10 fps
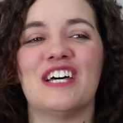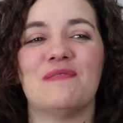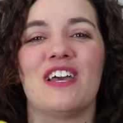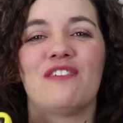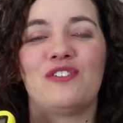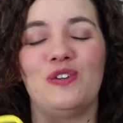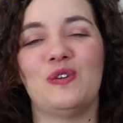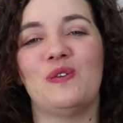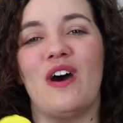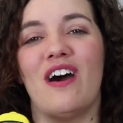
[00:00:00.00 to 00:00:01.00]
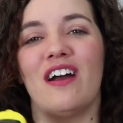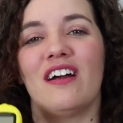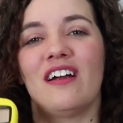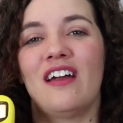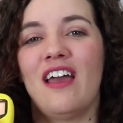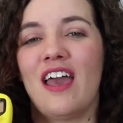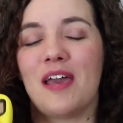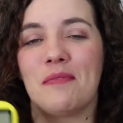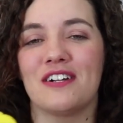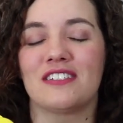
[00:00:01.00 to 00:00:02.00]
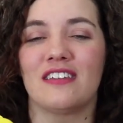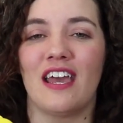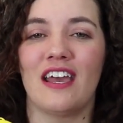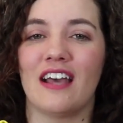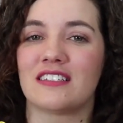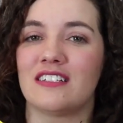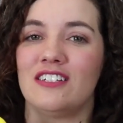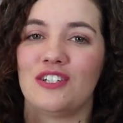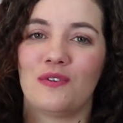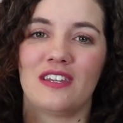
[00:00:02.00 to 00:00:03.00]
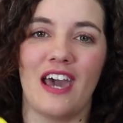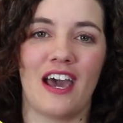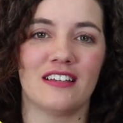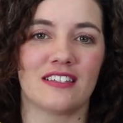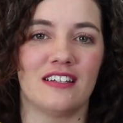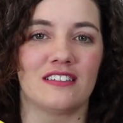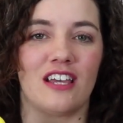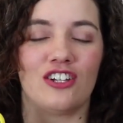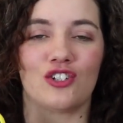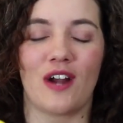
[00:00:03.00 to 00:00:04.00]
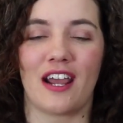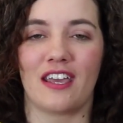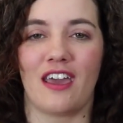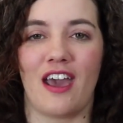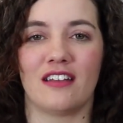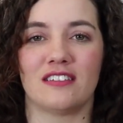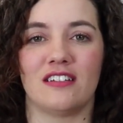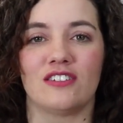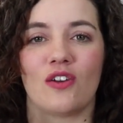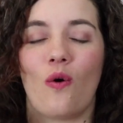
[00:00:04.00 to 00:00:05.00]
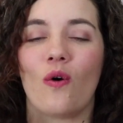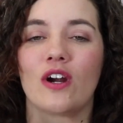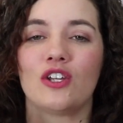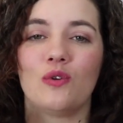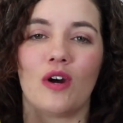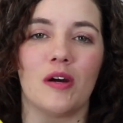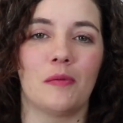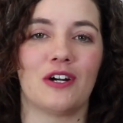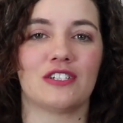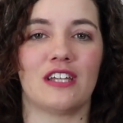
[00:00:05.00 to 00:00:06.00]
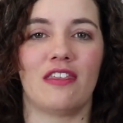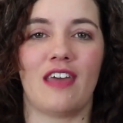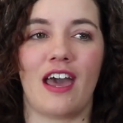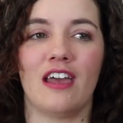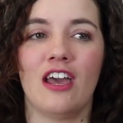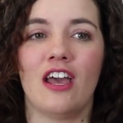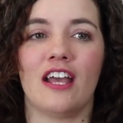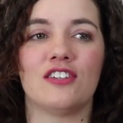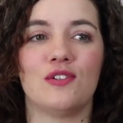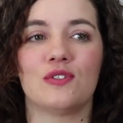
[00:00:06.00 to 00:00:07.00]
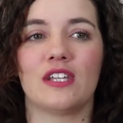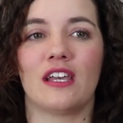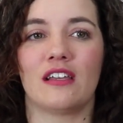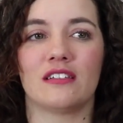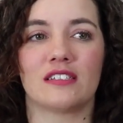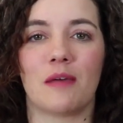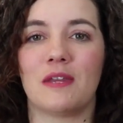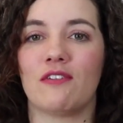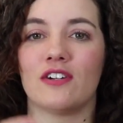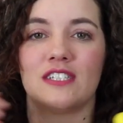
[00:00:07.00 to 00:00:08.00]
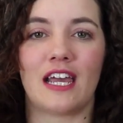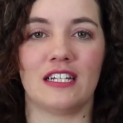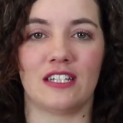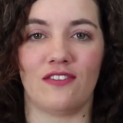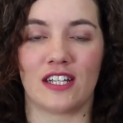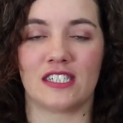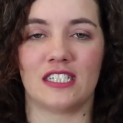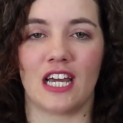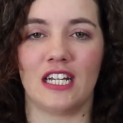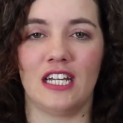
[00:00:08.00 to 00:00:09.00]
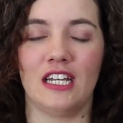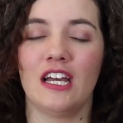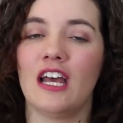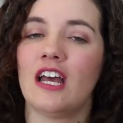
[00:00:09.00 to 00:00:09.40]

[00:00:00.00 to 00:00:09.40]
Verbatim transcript: um, if you are a person that has to deal with assets and tracking assets, or you are a person that is using something for scientific study,